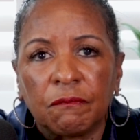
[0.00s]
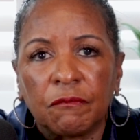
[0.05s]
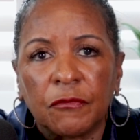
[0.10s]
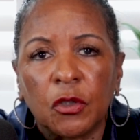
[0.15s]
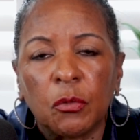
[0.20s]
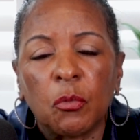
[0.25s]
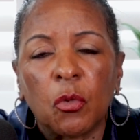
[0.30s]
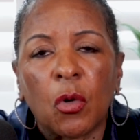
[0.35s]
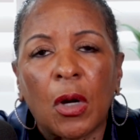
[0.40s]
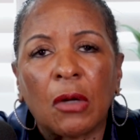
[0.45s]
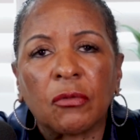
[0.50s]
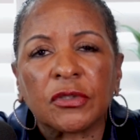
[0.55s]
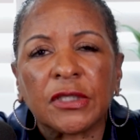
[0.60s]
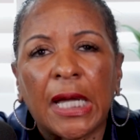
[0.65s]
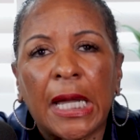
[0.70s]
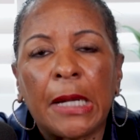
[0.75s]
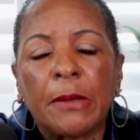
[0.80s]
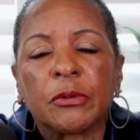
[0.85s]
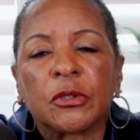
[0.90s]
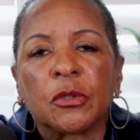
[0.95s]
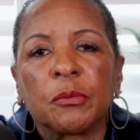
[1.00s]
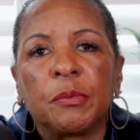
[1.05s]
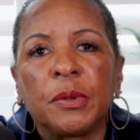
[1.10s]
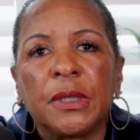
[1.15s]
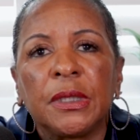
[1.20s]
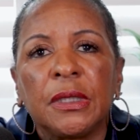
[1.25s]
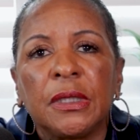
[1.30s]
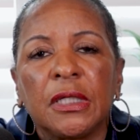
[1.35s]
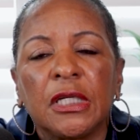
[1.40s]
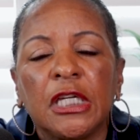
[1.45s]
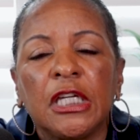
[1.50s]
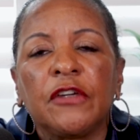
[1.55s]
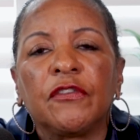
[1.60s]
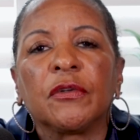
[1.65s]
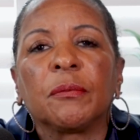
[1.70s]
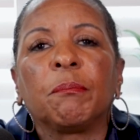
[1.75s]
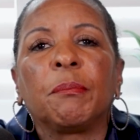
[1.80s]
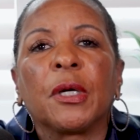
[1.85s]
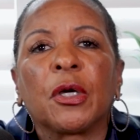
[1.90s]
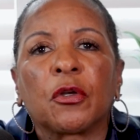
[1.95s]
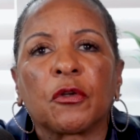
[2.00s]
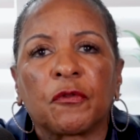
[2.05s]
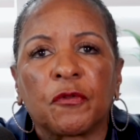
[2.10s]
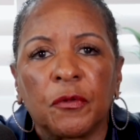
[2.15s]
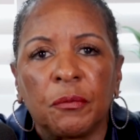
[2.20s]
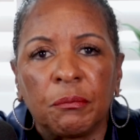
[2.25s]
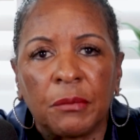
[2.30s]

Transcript: the more I was able to be even better for